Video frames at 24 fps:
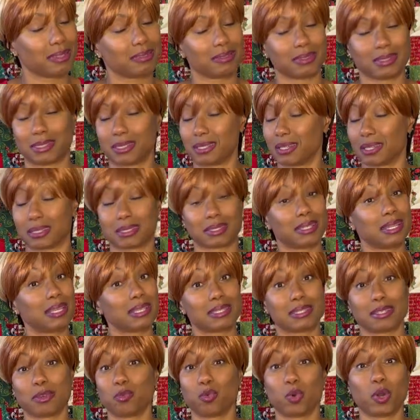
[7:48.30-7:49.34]
shucks, let
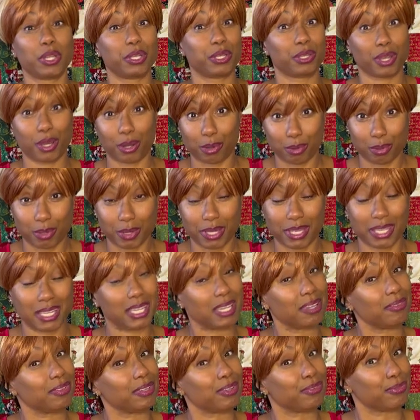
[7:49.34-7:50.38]
someone know, even
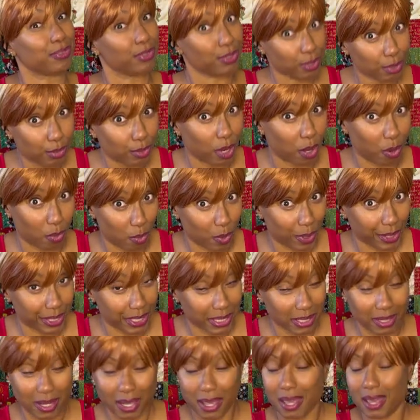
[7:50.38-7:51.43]
if you don't want it,
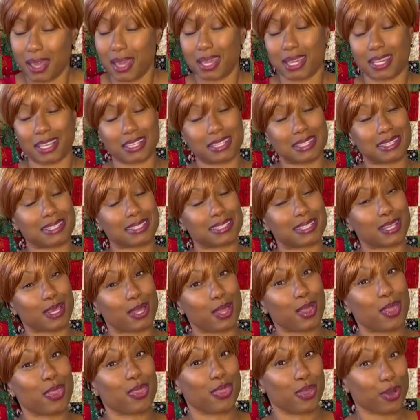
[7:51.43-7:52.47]
because
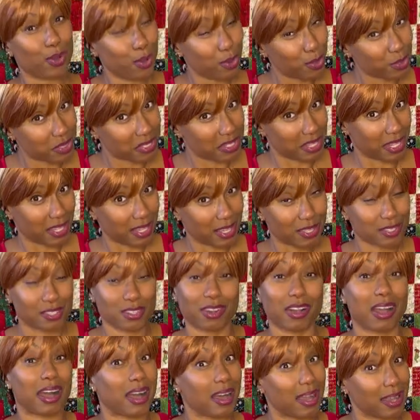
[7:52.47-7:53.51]
those things are
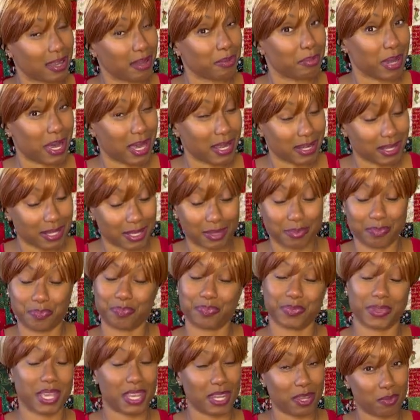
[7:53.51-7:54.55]
a high commodity.
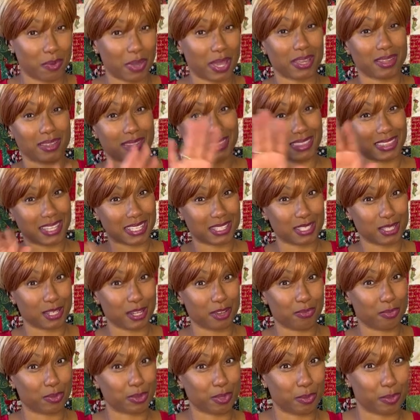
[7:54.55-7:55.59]
Anyway, that's enough
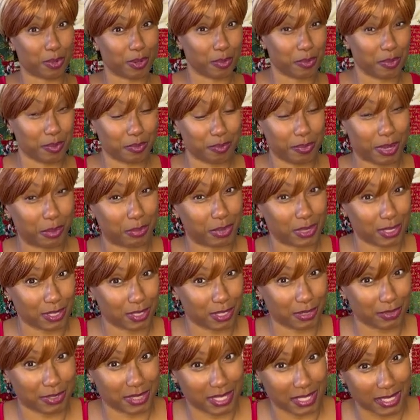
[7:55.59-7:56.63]
with the public
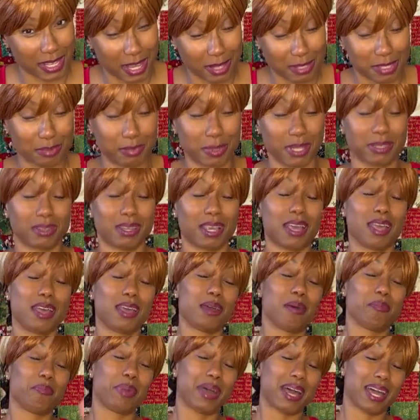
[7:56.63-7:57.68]
service announcement.
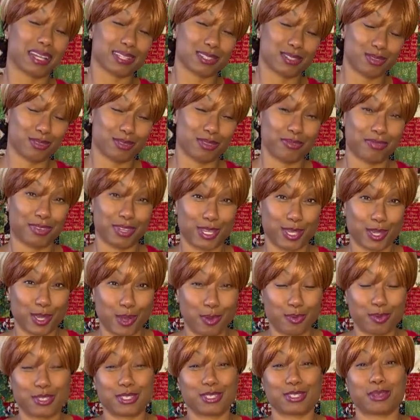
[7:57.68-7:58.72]
Back to the video,
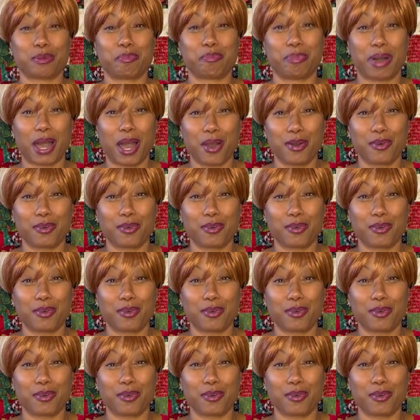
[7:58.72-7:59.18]
which is about